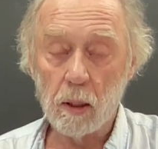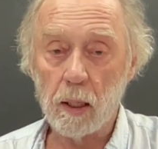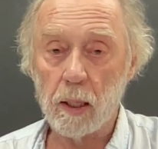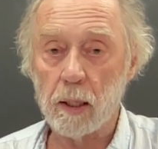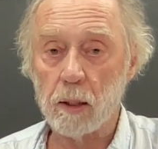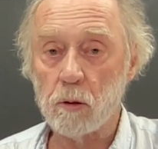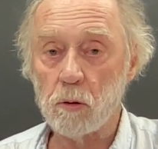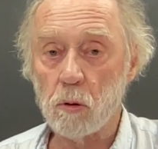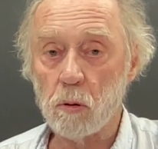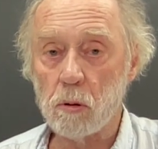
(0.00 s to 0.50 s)

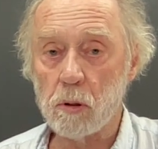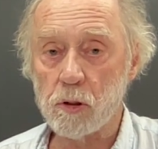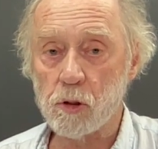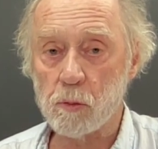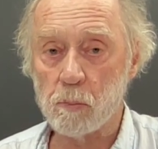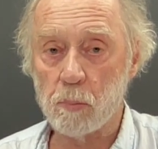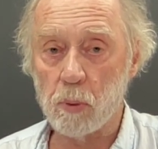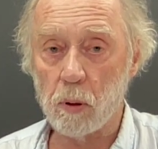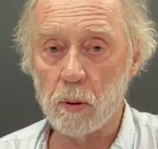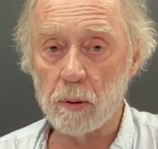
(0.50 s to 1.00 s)
ignores
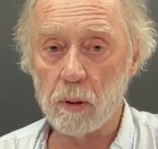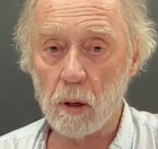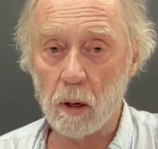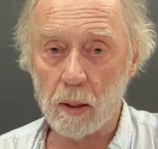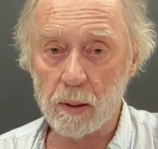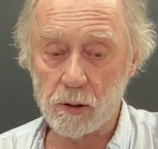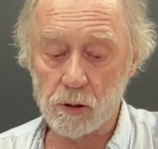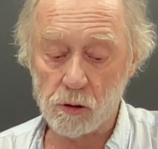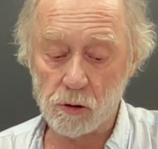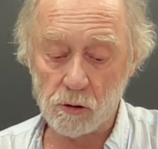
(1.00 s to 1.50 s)

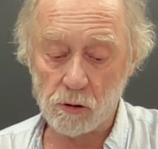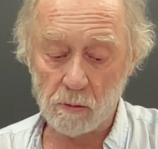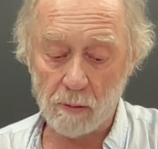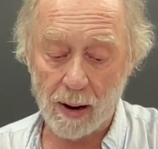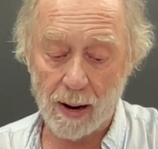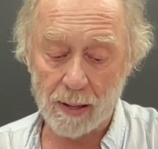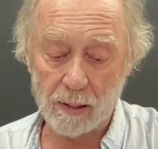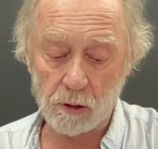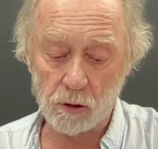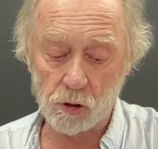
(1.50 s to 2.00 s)
Bernhard's
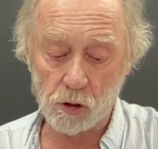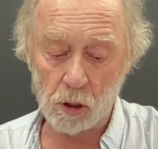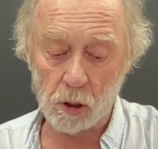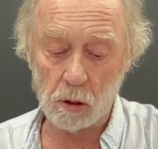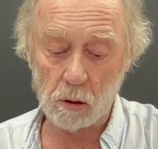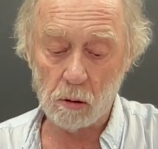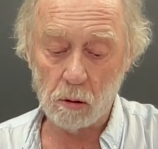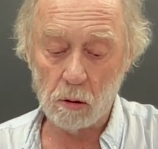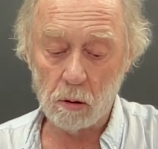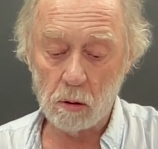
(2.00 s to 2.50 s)

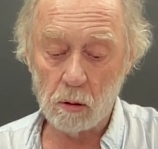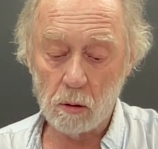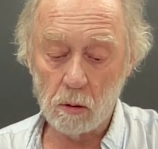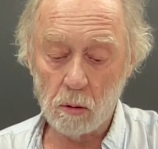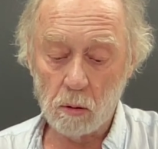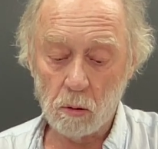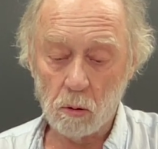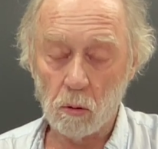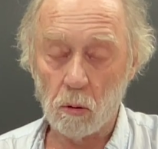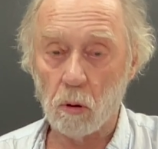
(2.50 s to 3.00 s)
strategy,
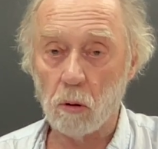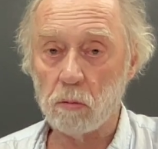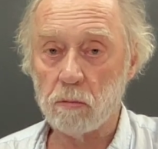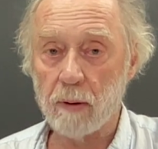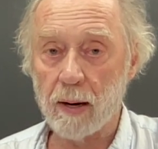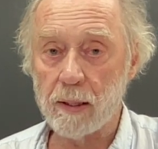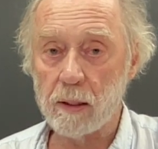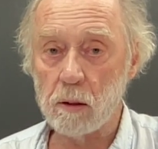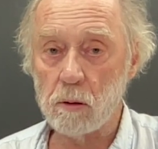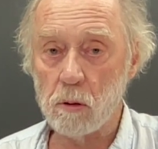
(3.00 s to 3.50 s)

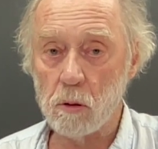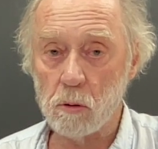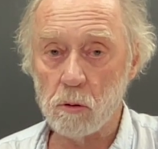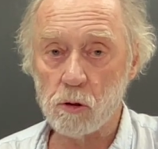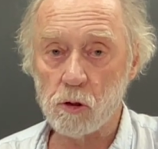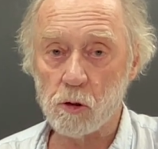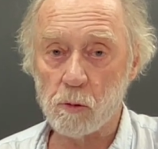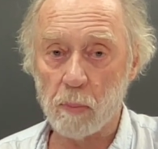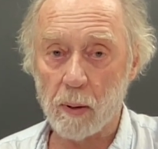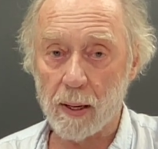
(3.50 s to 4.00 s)
already
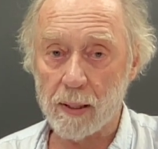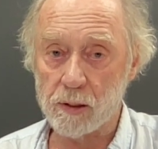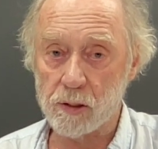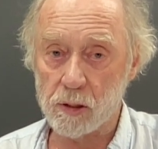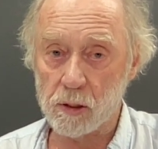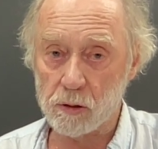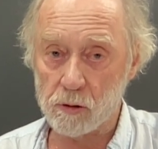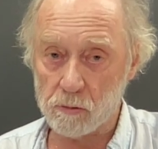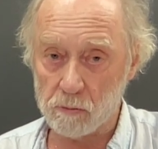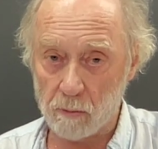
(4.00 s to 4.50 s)
used by
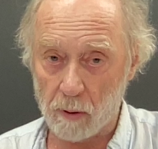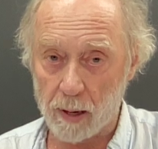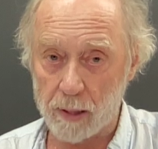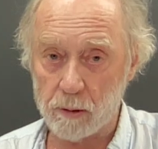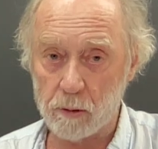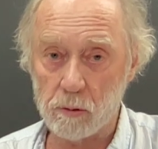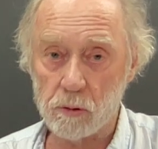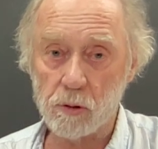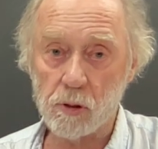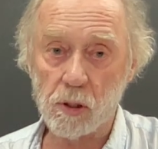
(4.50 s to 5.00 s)
such
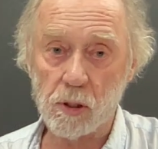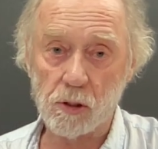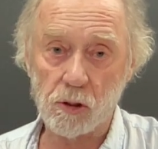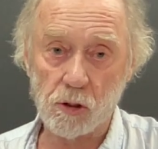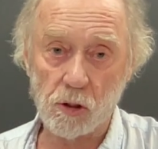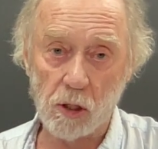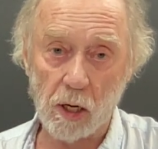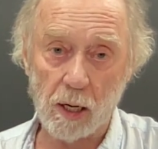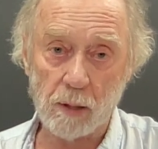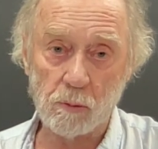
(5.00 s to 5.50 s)
writers as
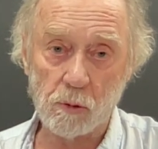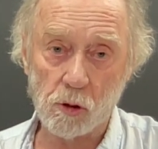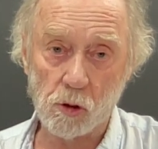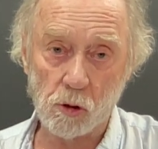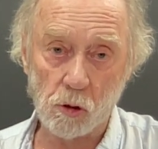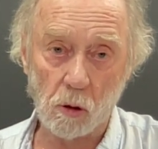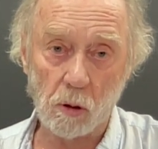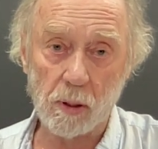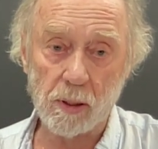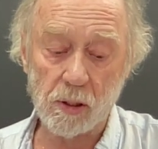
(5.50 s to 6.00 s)
James
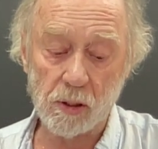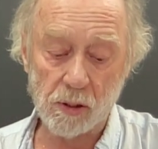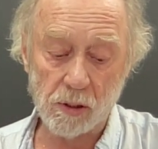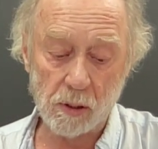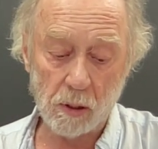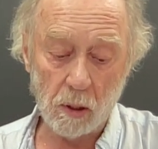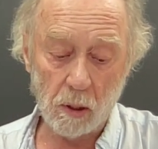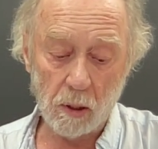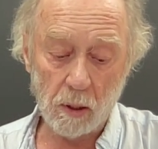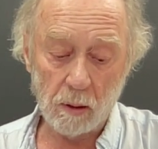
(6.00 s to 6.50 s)
Joyce
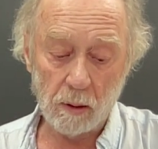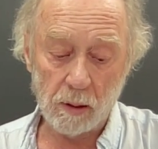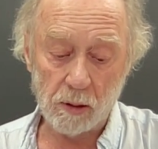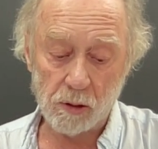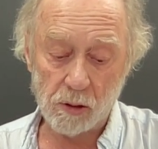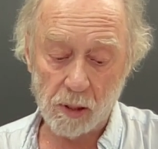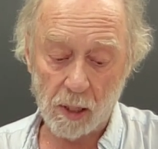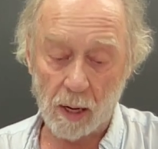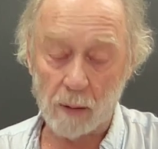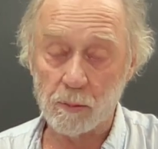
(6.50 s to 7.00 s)
and
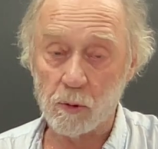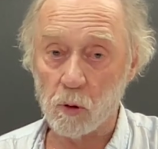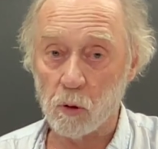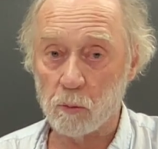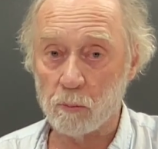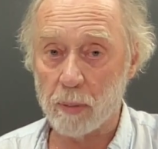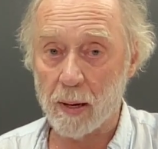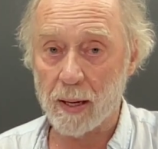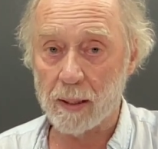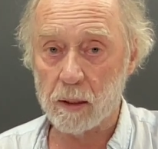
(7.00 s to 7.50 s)
Samuel
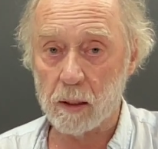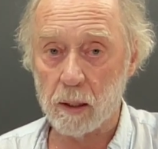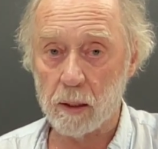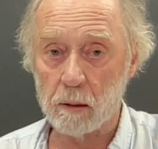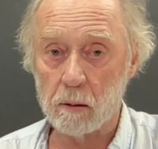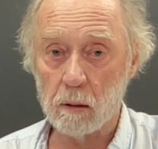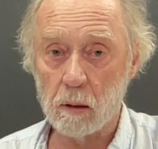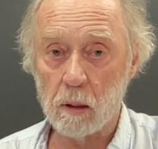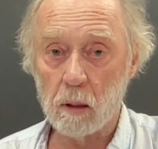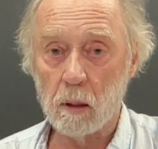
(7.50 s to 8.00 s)

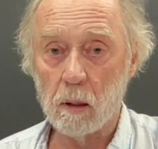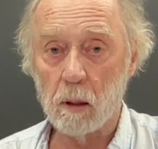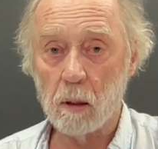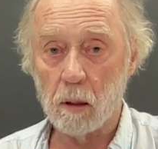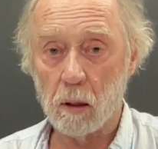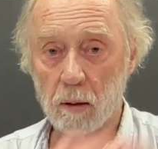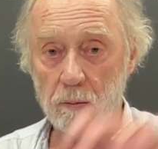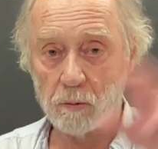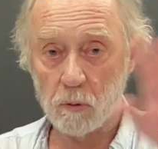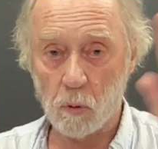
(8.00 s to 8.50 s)
Beckett,
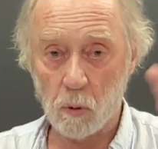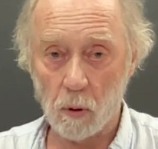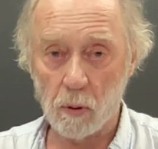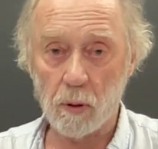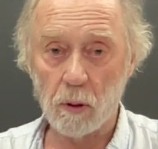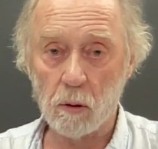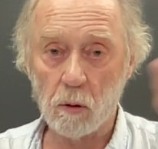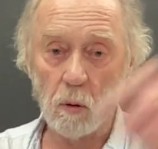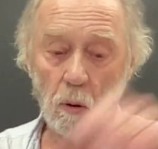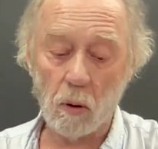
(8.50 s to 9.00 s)
of
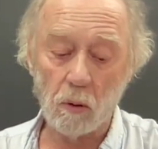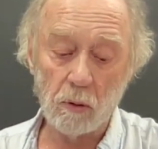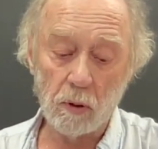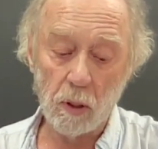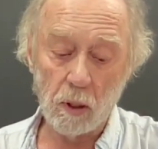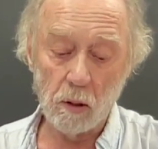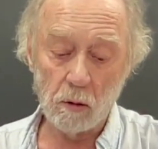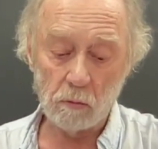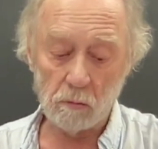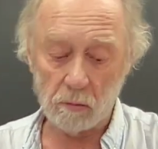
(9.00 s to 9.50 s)
quote-unquote
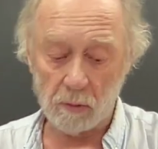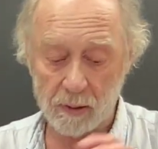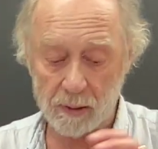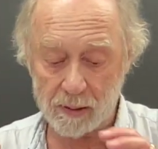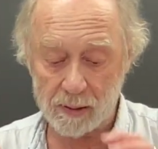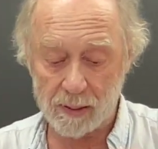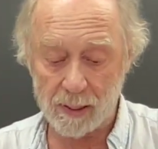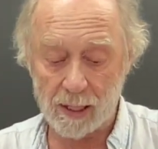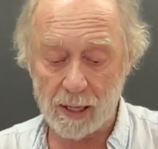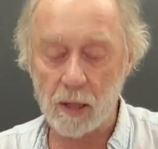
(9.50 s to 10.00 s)

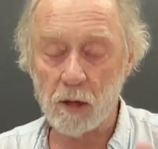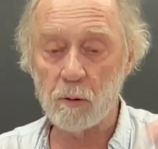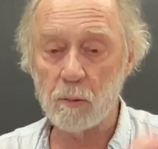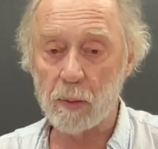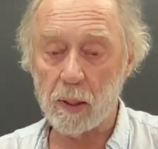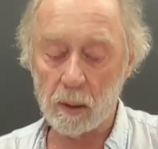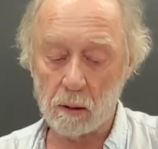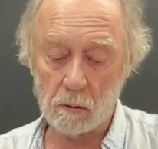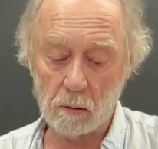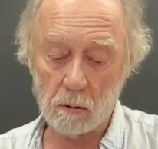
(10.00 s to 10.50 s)

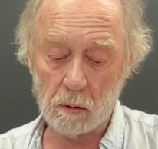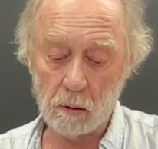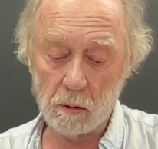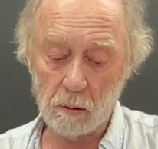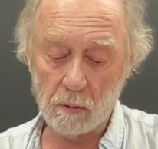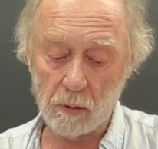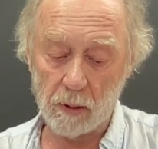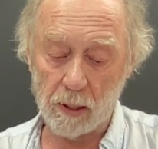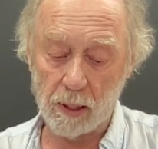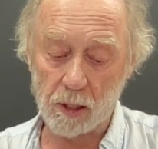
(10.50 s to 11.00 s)
redeeming
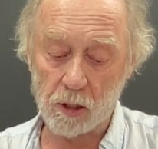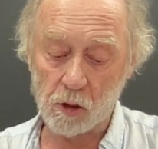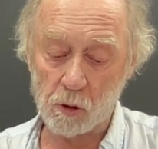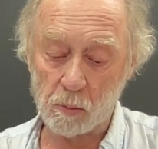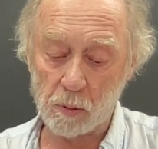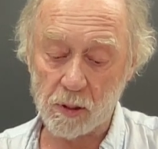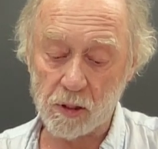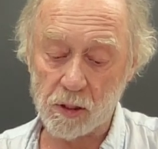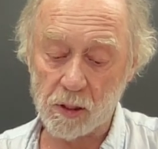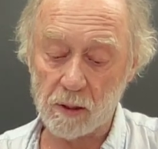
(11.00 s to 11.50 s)
the
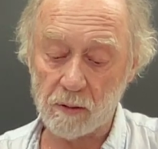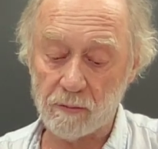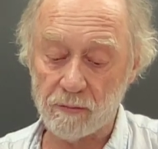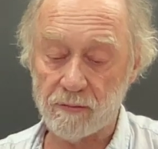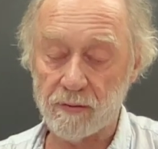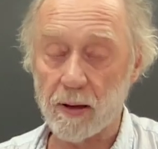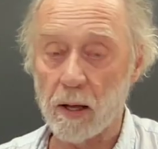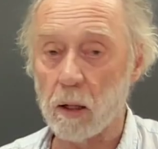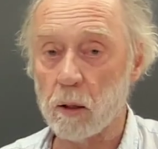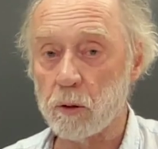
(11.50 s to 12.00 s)
explicit
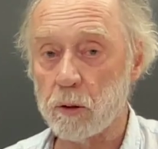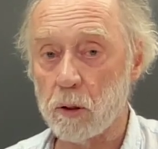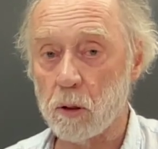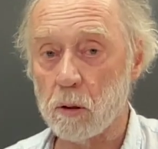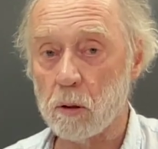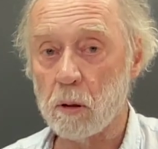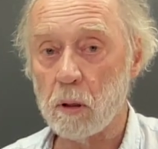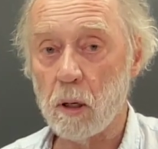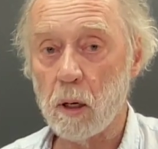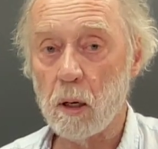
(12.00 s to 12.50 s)

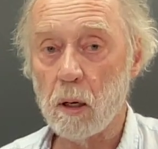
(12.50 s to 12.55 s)
failure